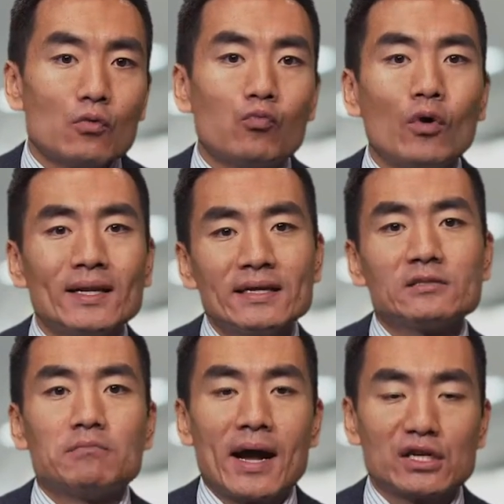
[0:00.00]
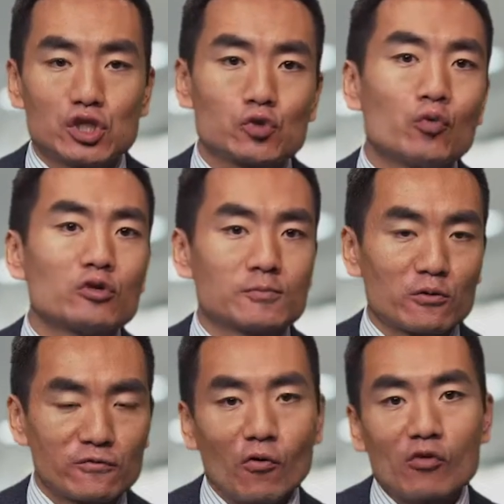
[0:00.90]
what is my school's
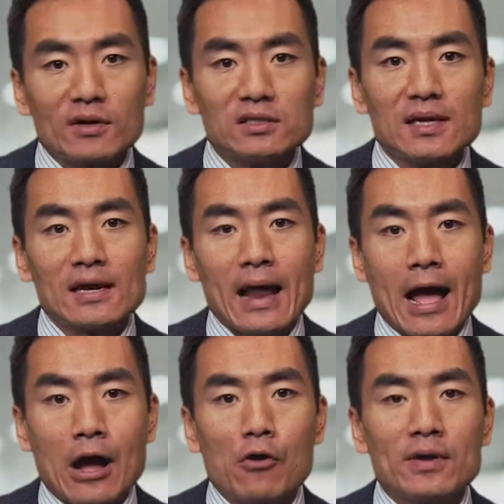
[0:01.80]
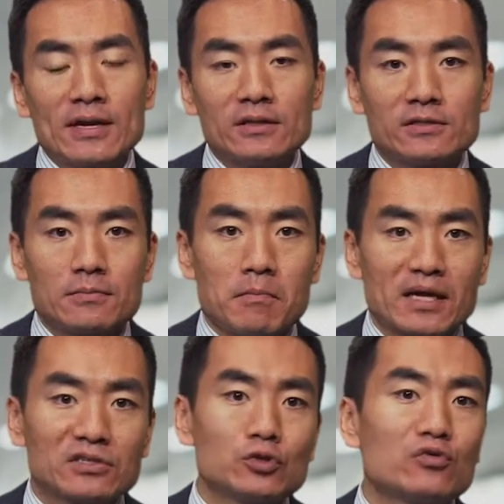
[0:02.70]
performance and how is my
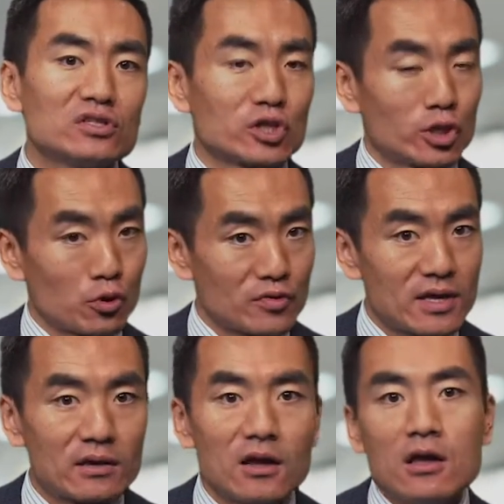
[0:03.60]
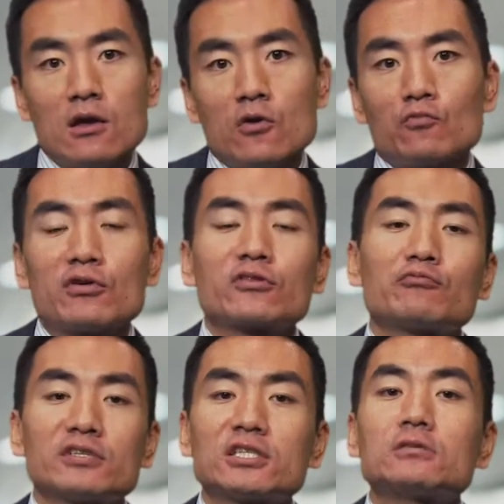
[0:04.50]
students learning with
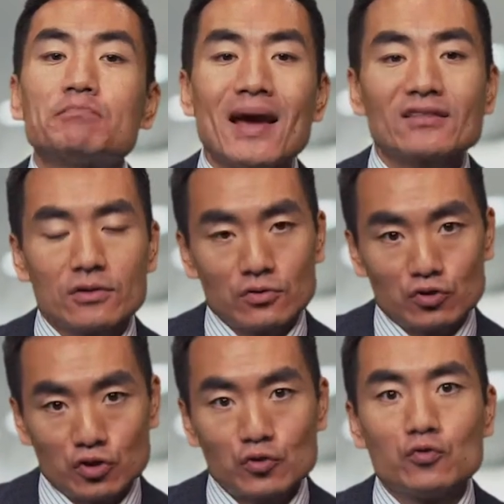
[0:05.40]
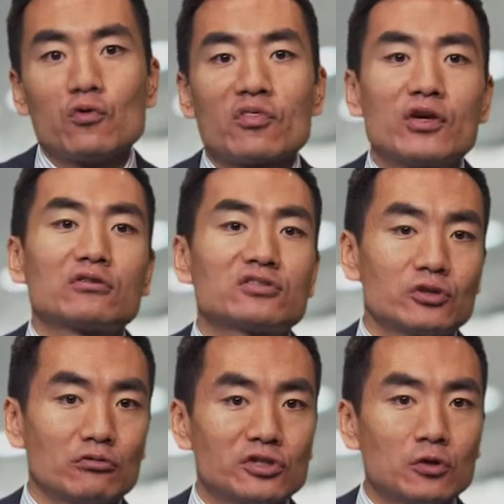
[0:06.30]
respect to their
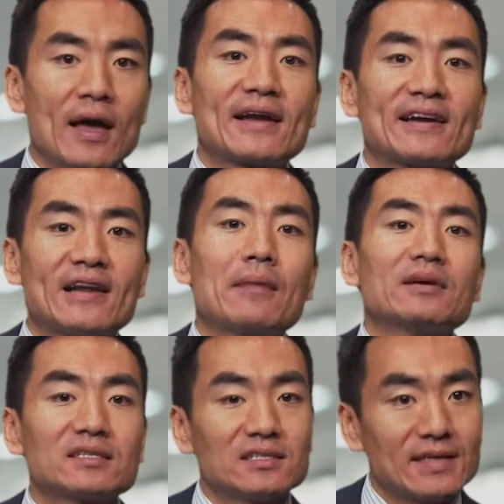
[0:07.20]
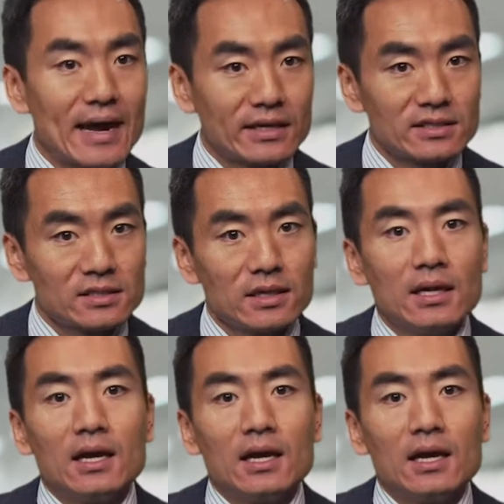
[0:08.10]
socioeconomic status?